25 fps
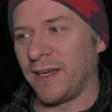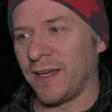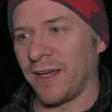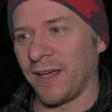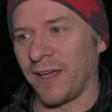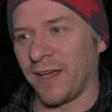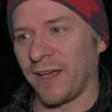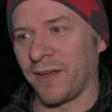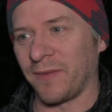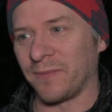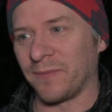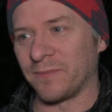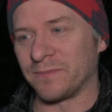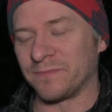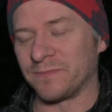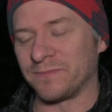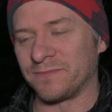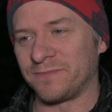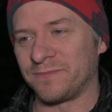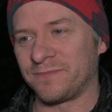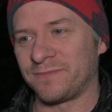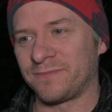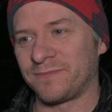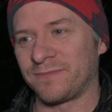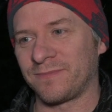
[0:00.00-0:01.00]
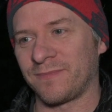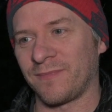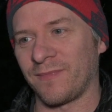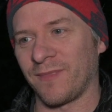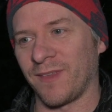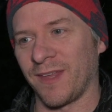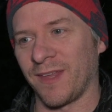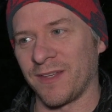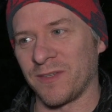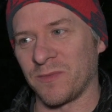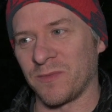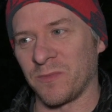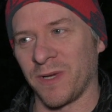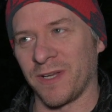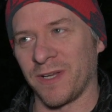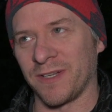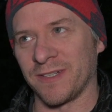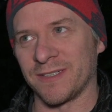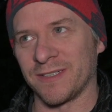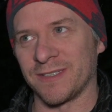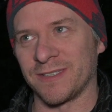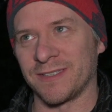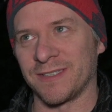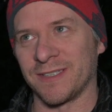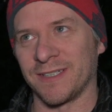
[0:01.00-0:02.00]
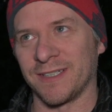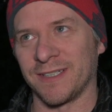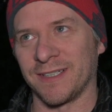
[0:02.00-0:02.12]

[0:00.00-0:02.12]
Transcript: um, as well as